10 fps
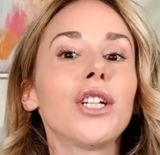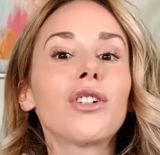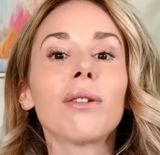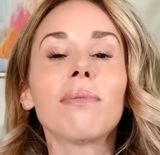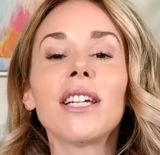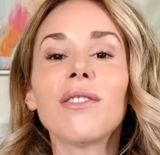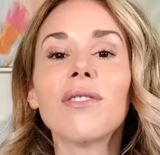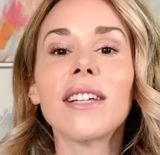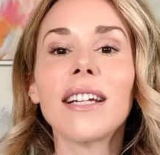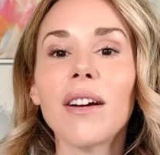you should be
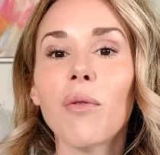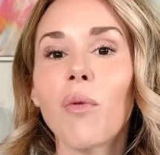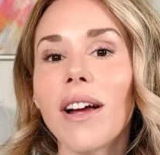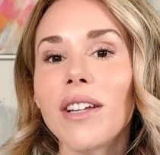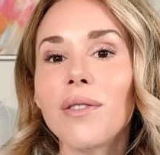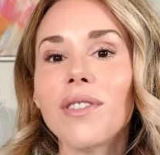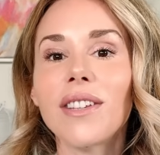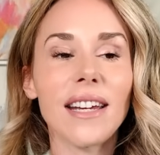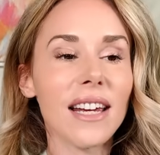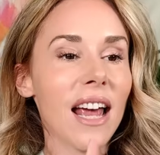using it when you
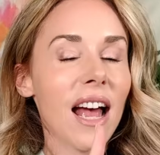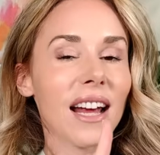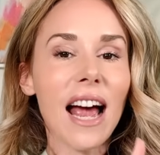see